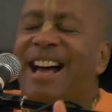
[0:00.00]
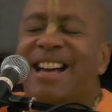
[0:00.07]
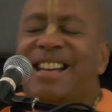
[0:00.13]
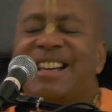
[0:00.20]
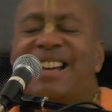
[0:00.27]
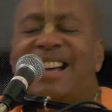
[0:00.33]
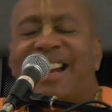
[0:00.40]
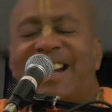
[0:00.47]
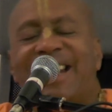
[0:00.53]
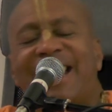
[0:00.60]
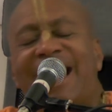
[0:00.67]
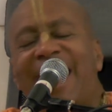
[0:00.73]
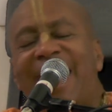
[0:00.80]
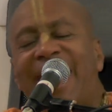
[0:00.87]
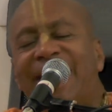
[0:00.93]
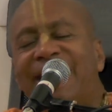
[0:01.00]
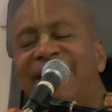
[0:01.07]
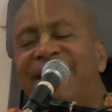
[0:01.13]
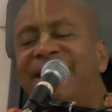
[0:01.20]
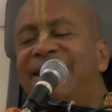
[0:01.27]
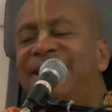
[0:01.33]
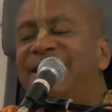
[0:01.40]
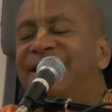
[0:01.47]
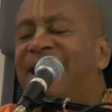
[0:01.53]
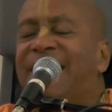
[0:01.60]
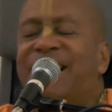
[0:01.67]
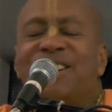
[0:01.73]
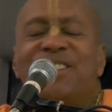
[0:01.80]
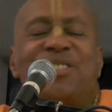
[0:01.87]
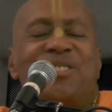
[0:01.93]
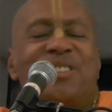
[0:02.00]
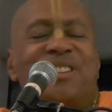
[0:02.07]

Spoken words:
I can get that. I can do